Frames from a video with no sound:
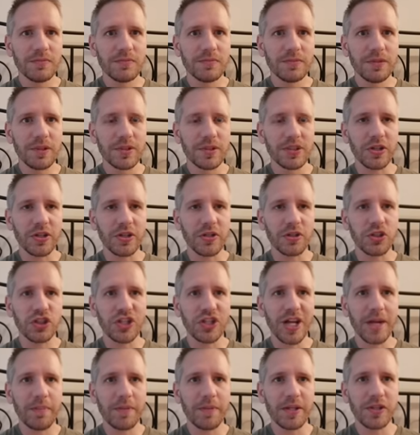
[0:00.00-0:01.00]
What's called
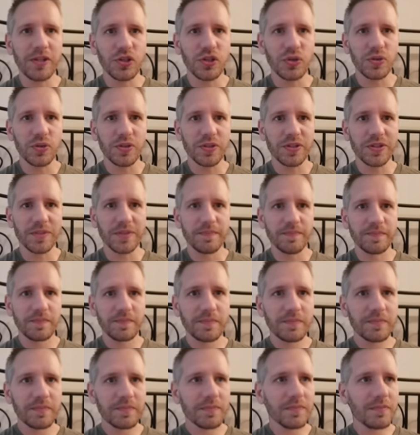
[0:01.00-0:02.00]
champion jewels.
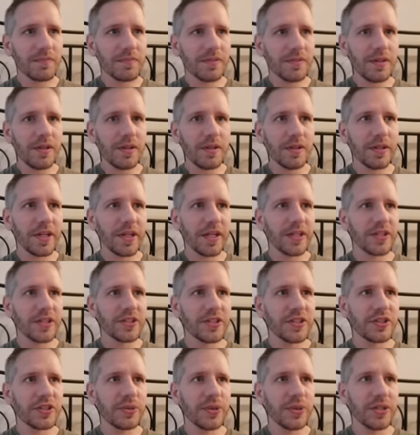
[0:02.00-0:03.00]
Okay, let's
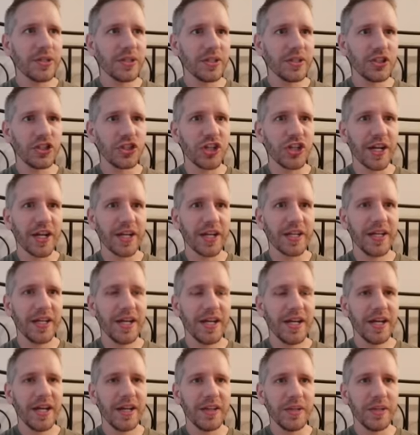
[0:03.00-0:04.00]
just go out and check.
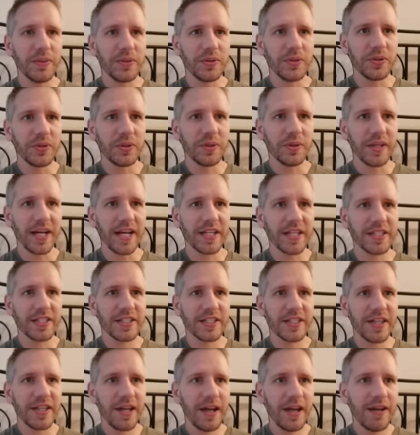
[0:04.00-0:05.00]
Then we'll do the
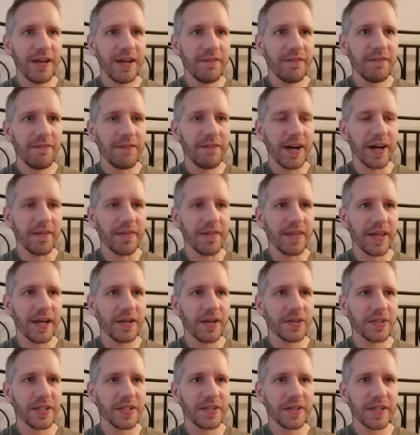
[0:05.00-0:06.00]
last
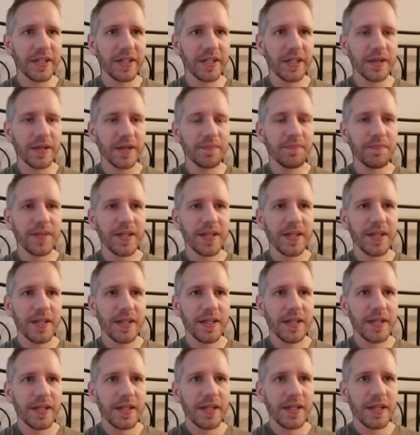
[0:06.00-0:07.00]
5,000 there.
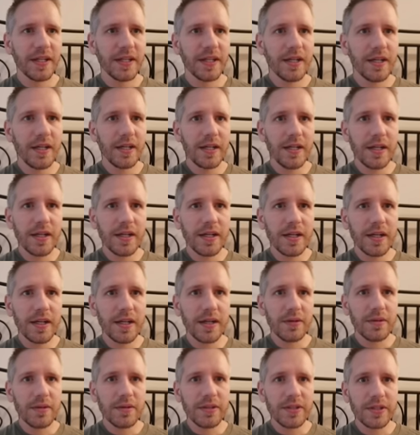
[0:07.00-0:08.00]

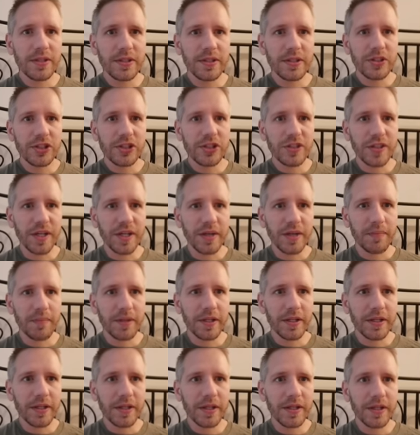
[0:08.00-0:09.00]
Where's our
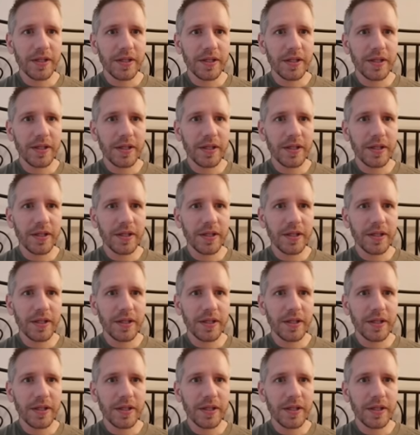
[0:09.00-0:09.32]
champion?